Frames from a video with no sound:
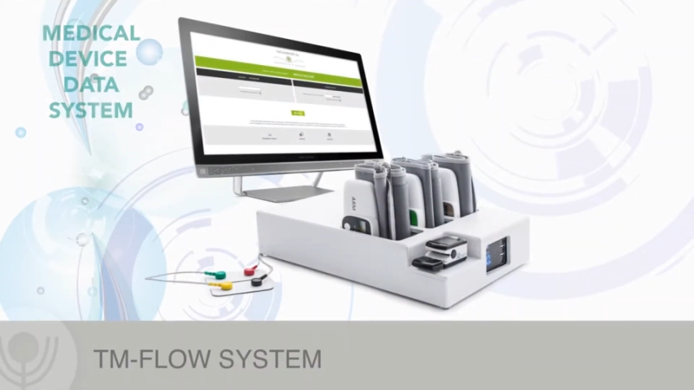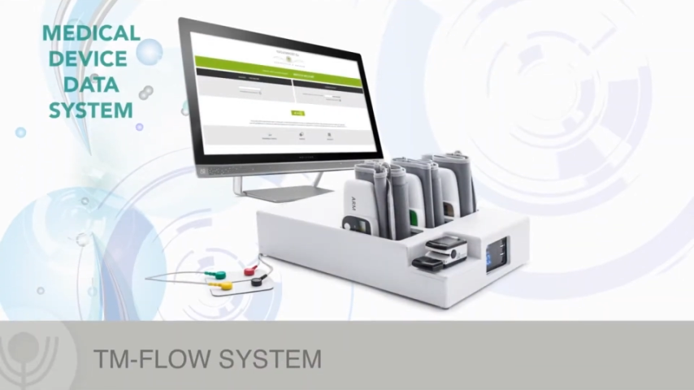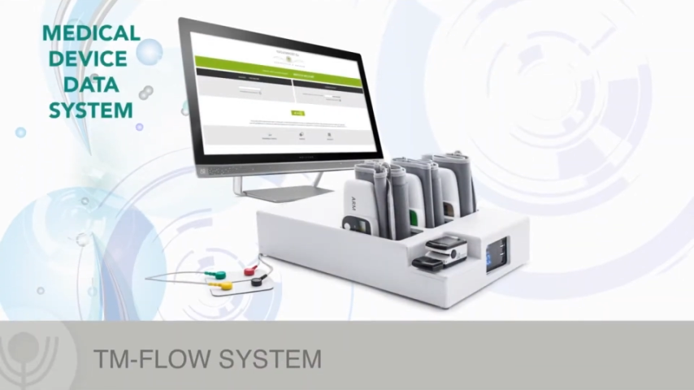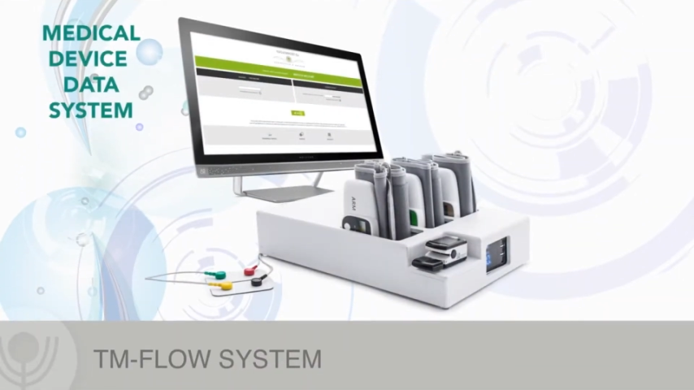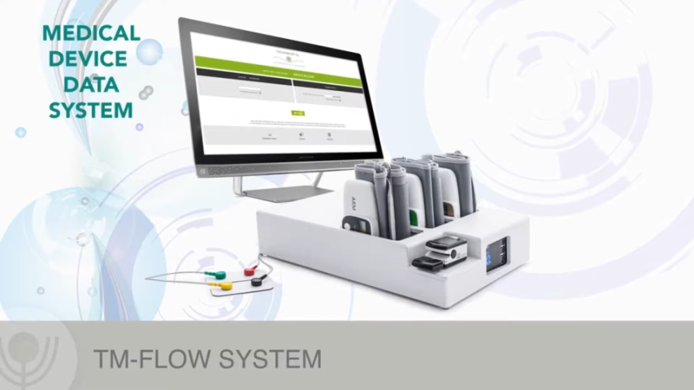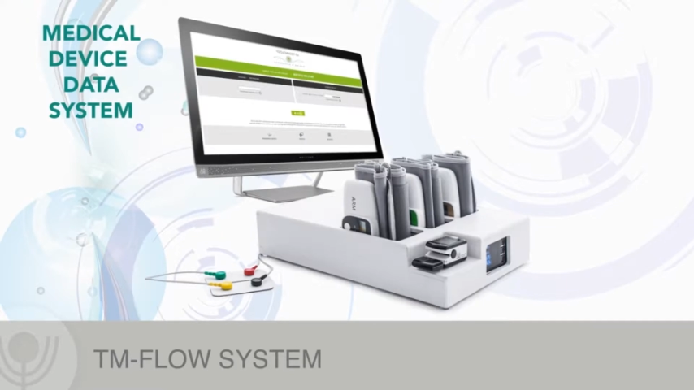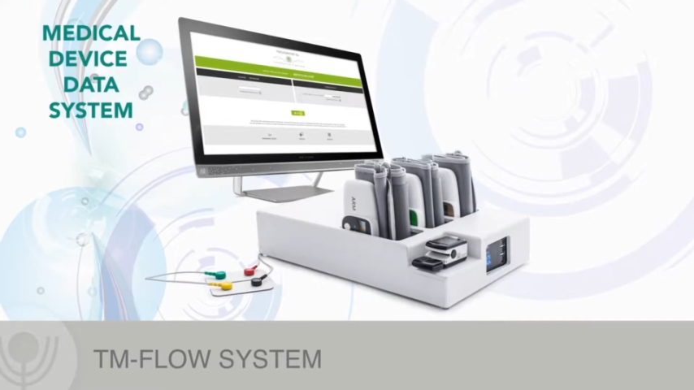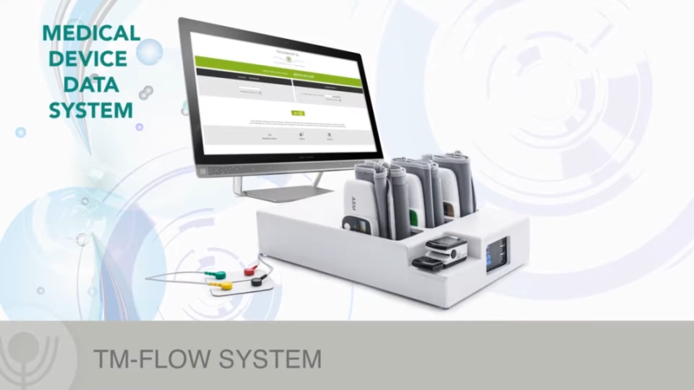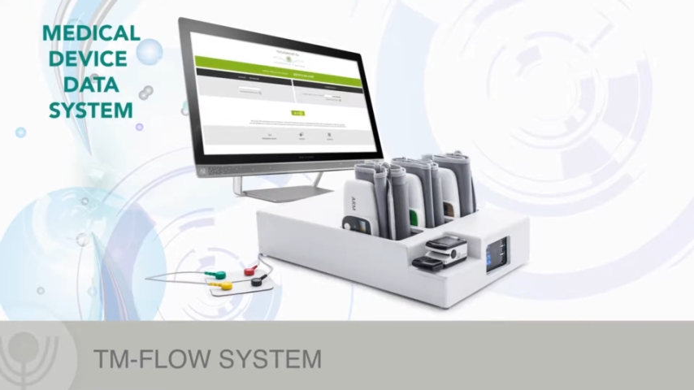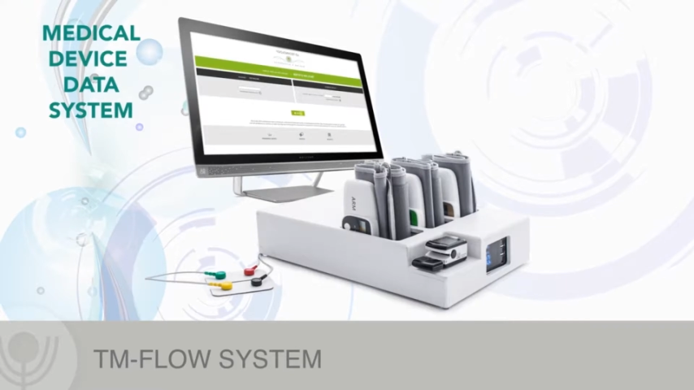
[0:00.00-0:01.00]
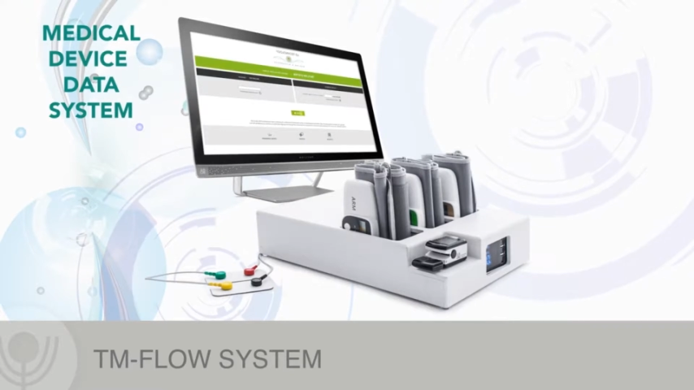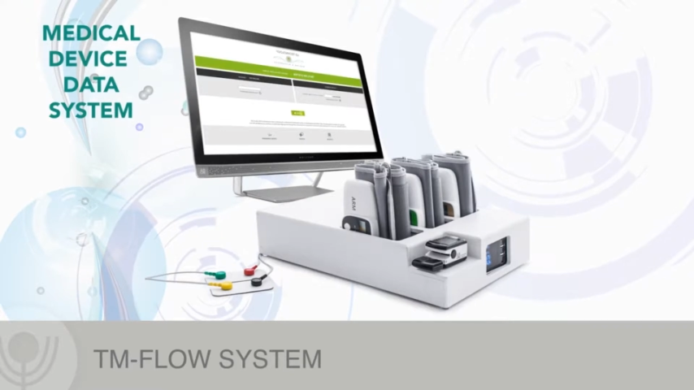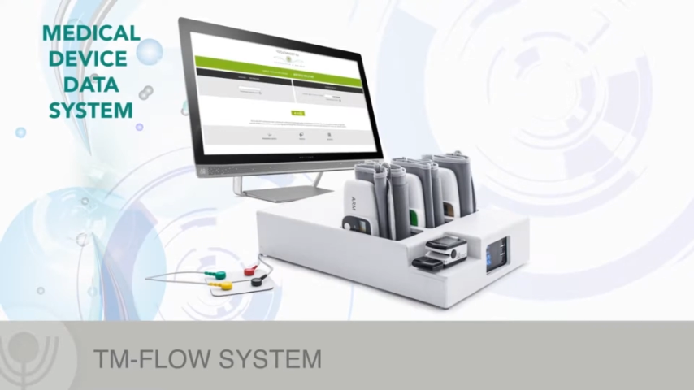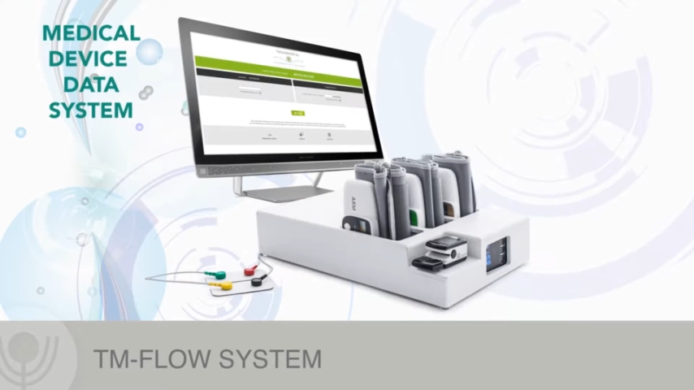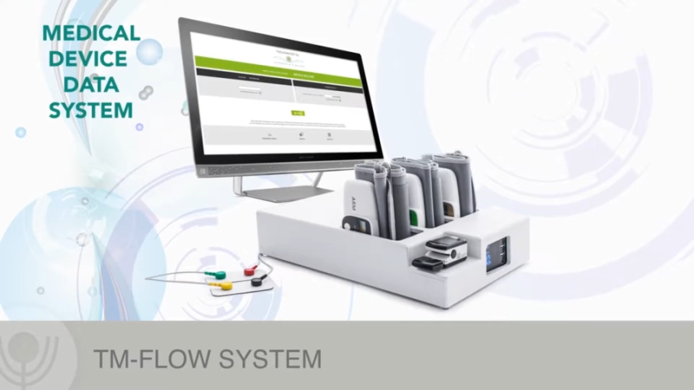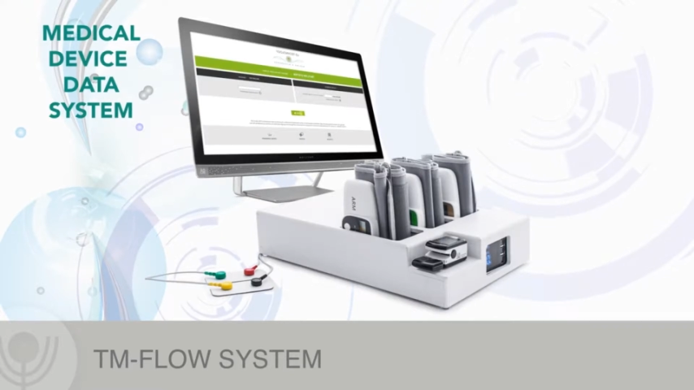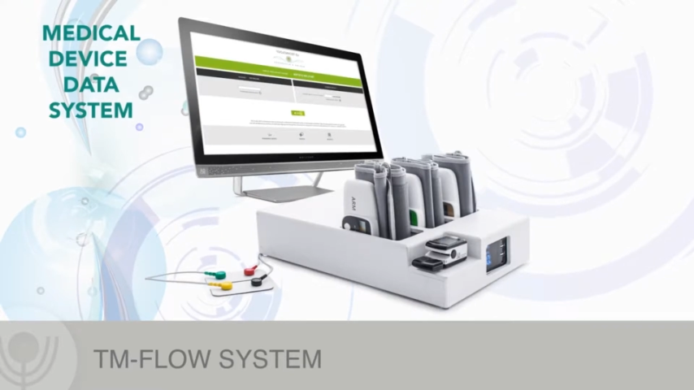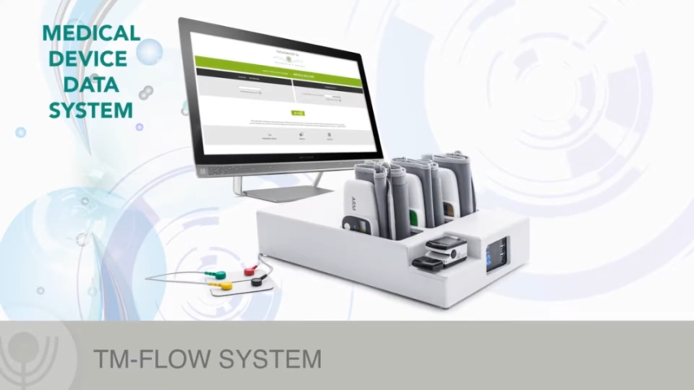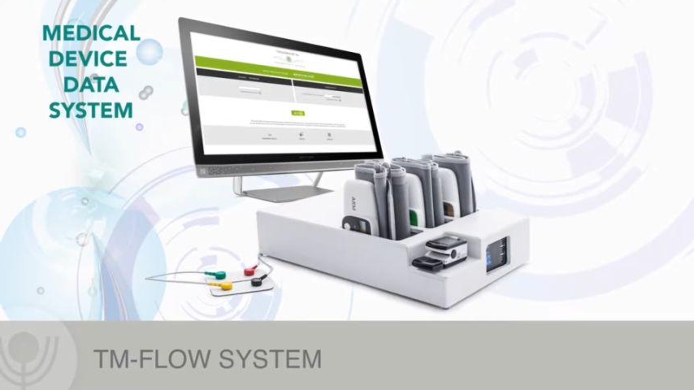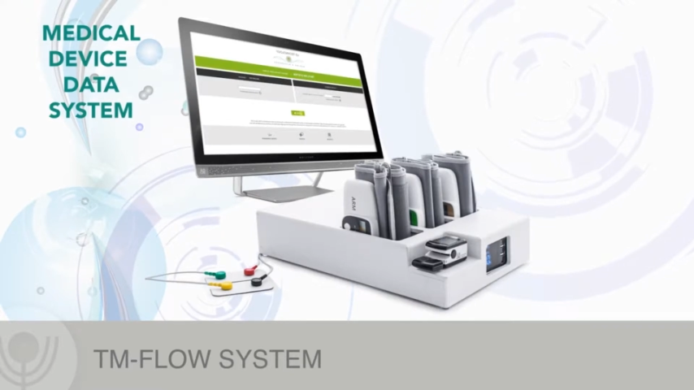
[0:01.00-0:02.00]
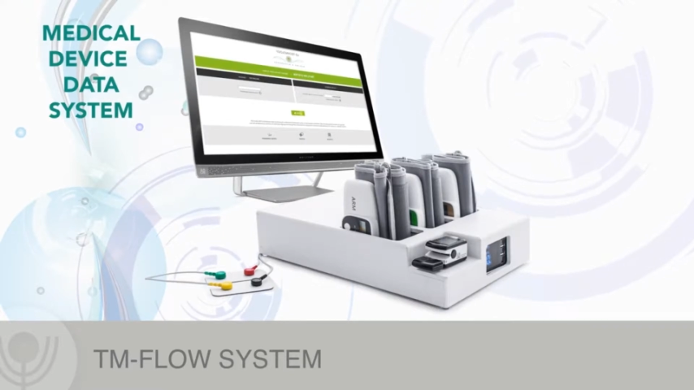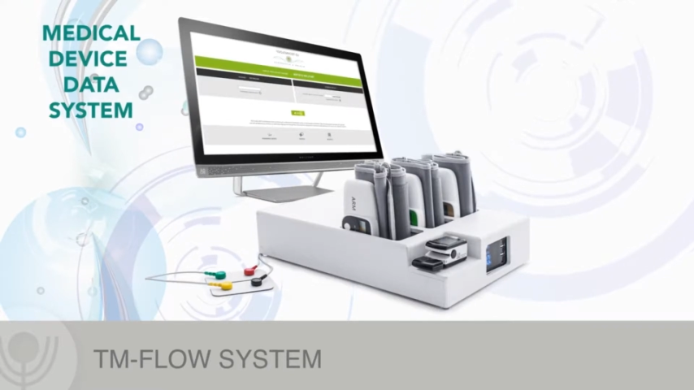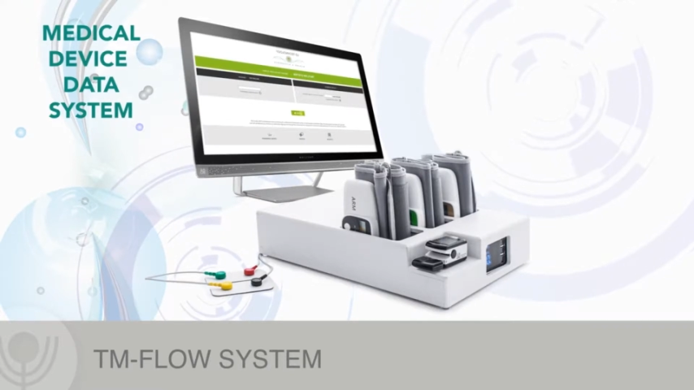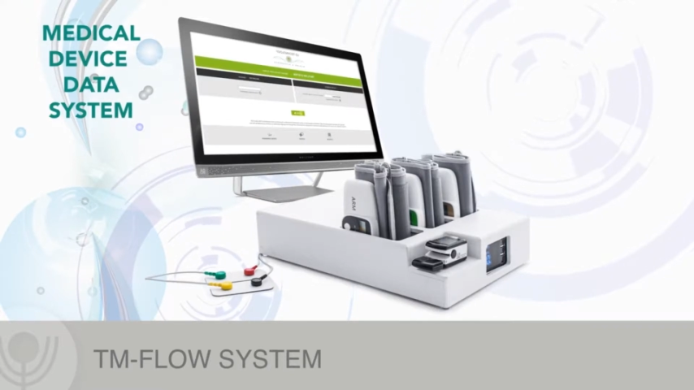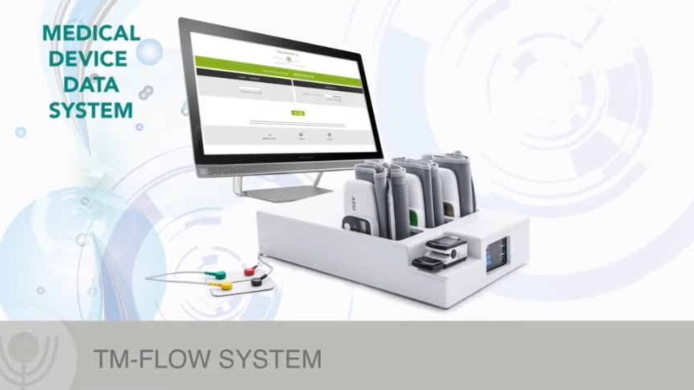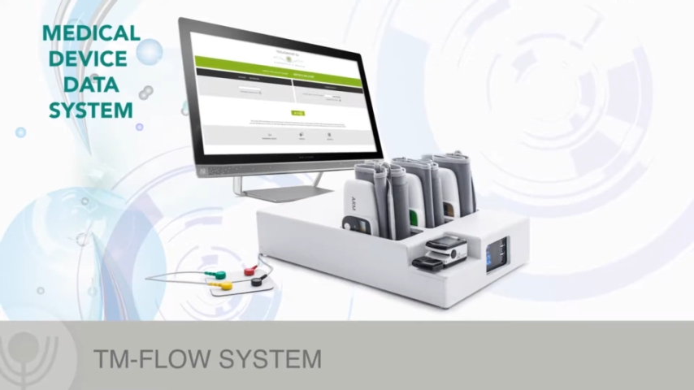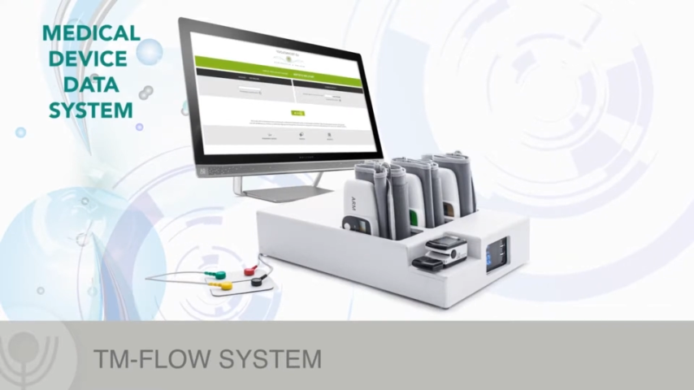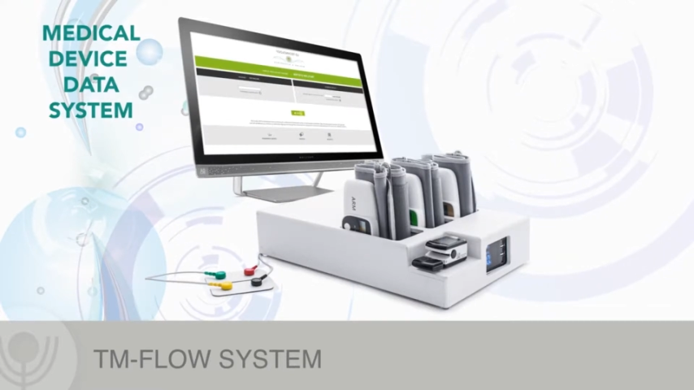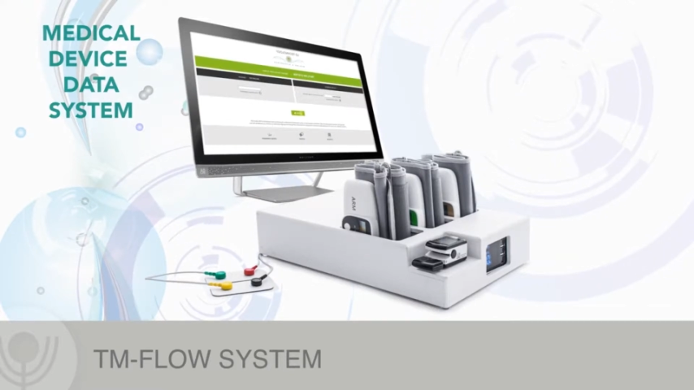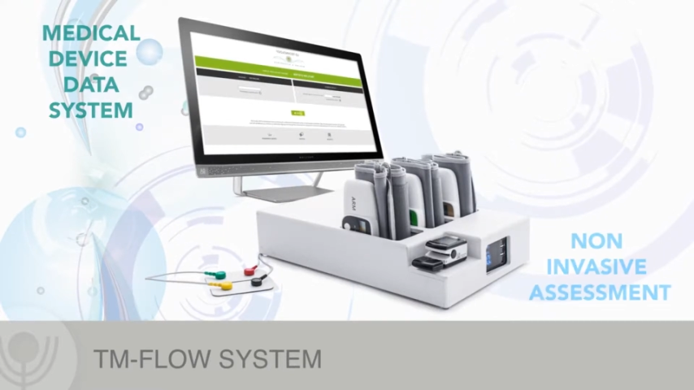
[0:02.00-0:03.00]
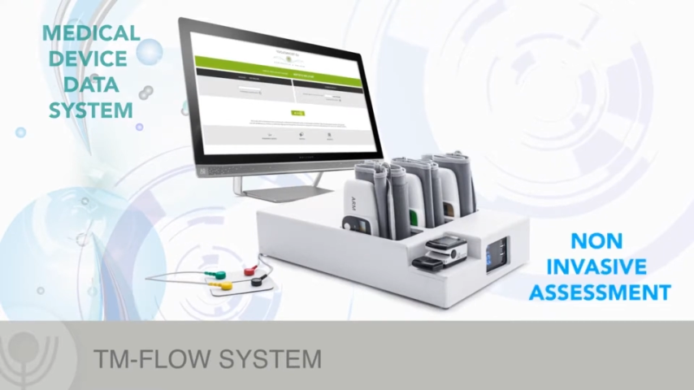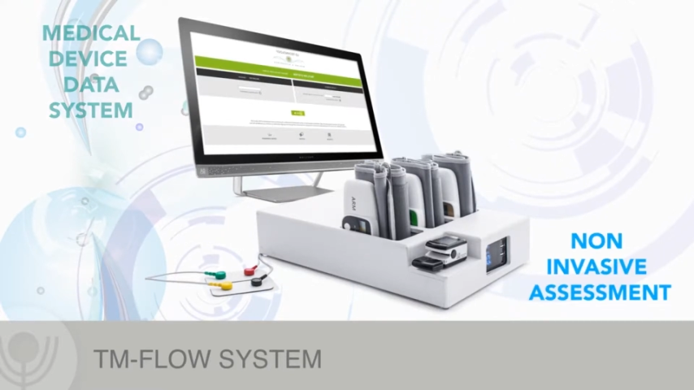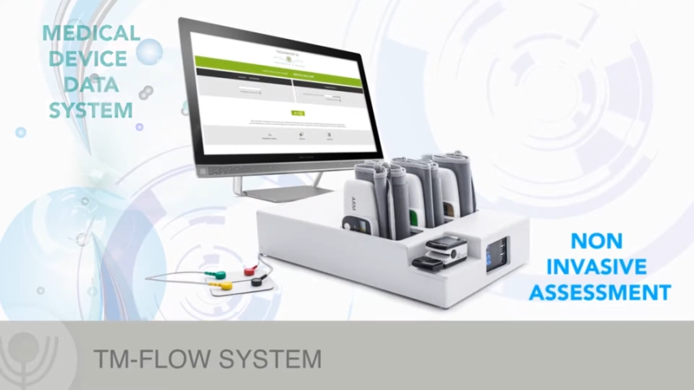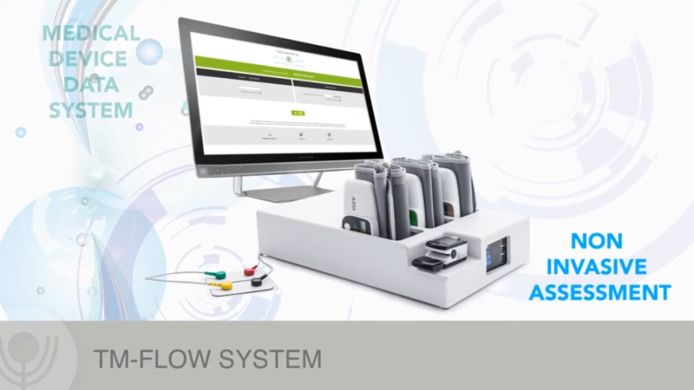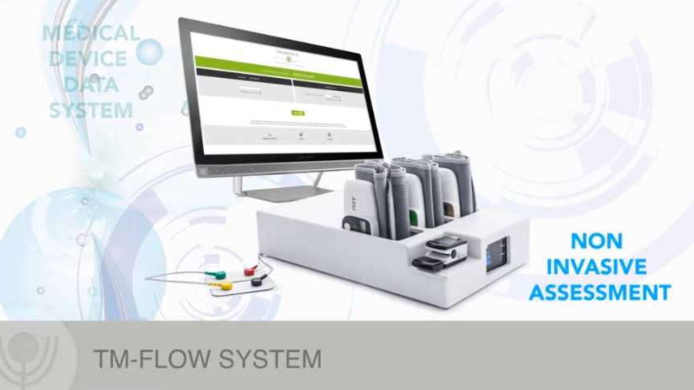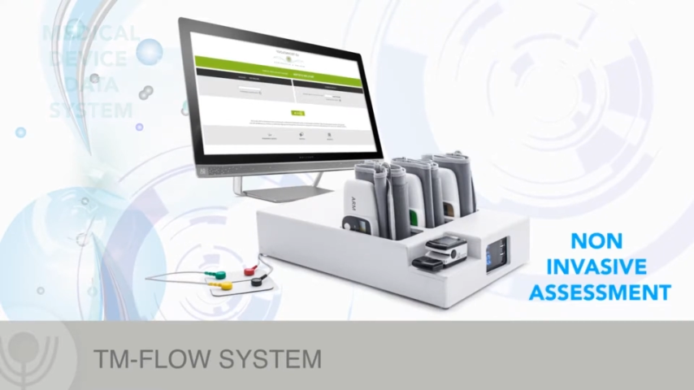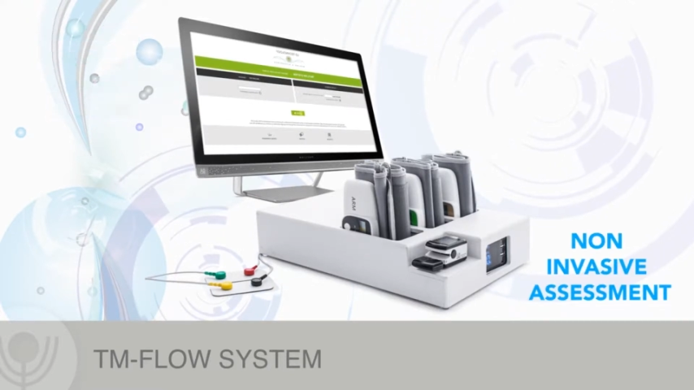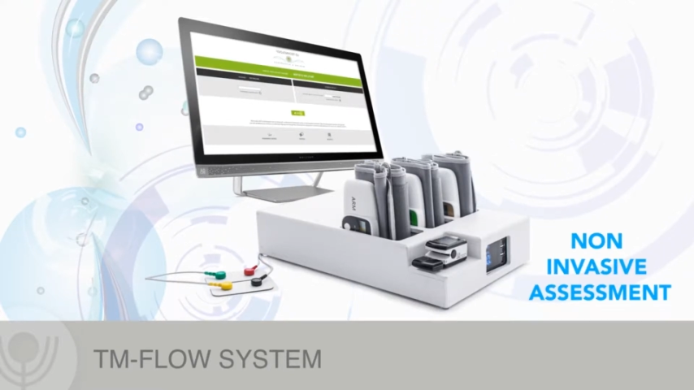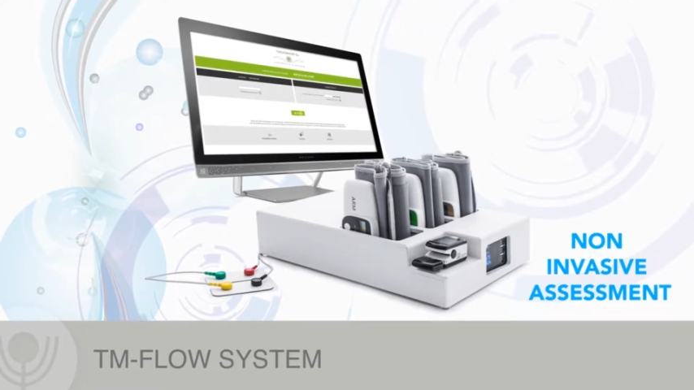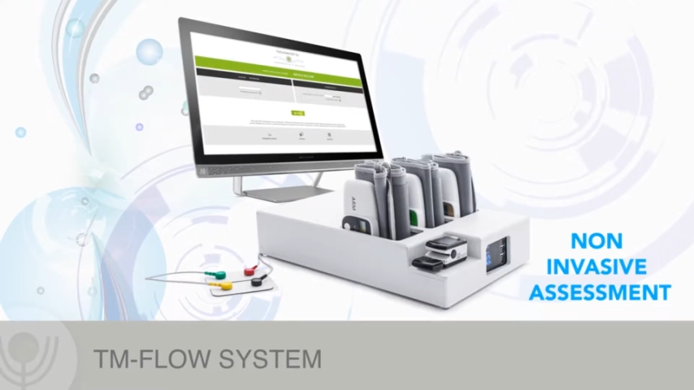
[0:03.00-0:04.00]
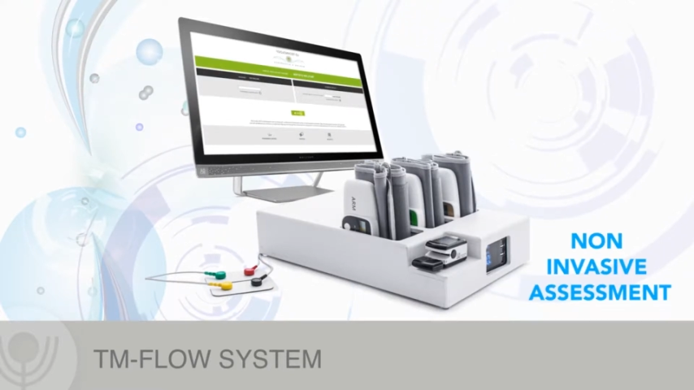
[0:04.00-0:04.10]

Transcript: Nobody's mouth can be seen.